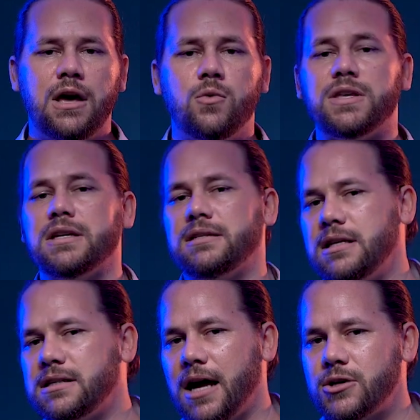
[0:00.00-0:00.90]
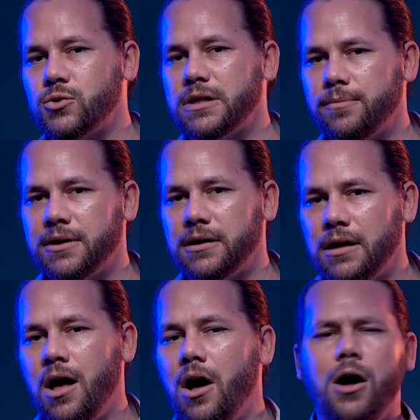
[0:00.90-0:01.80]
with a descheduling bill
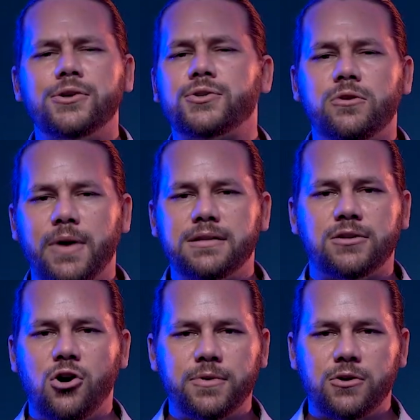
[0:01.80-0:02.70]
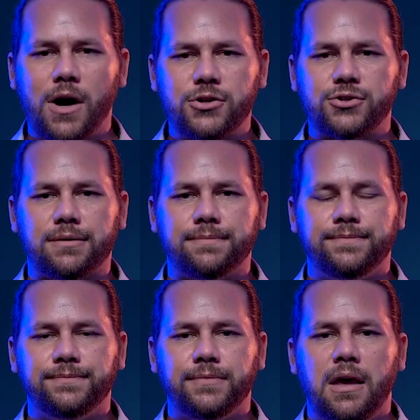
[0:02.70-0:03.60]
also remains an open question.
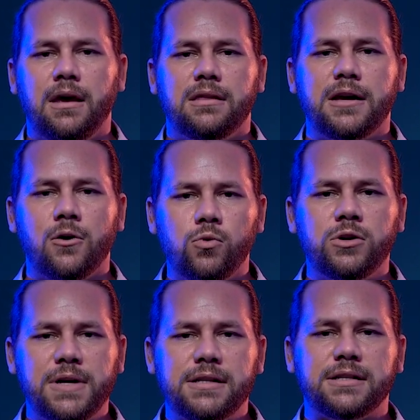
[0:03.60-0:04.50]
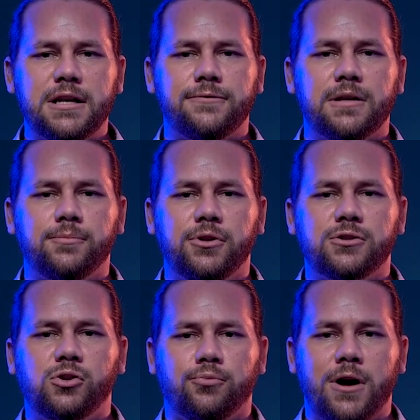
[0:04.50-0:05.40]
There would be significant
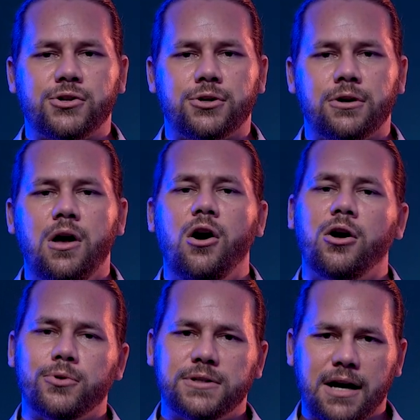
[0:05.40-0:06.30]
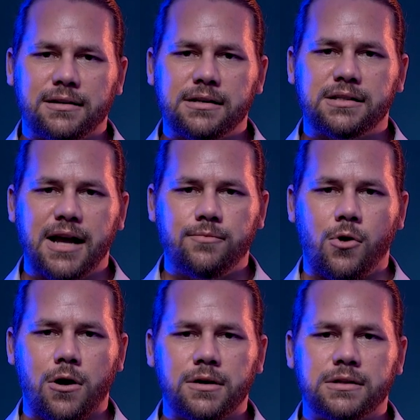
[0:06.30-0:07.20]
political pressure on protecting state
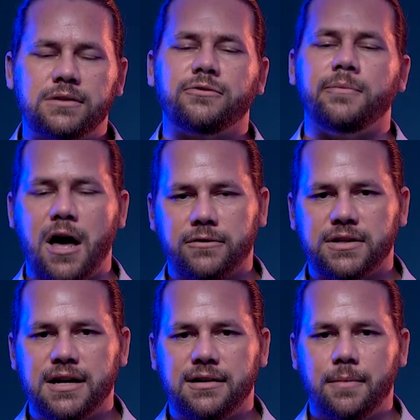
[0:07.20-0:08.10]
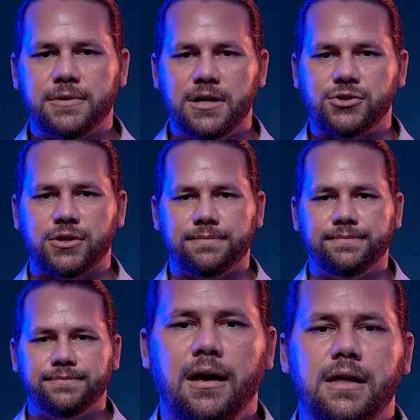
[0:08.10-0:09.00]
markets from out-of-state competition.
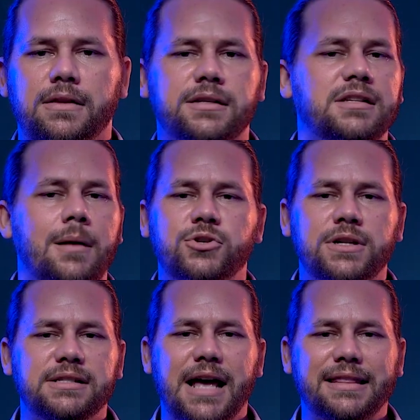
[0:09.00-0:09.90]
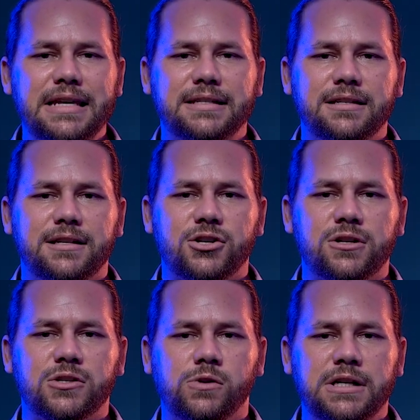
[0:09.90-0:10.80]
The assumption is that these
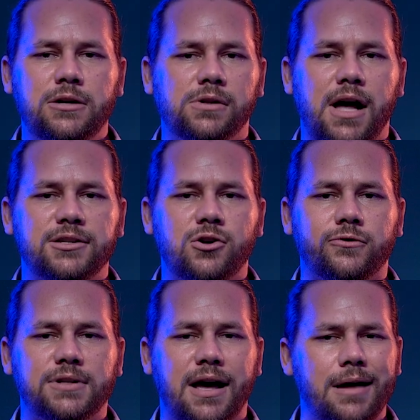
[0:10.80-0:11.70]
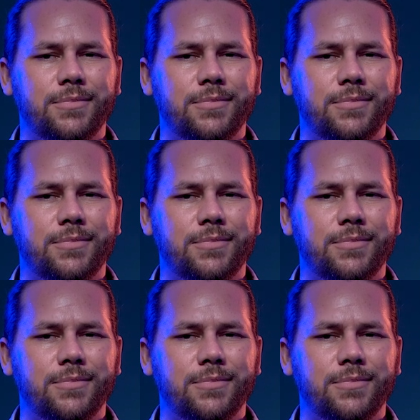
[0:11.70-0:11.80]
conditions will equalize over time,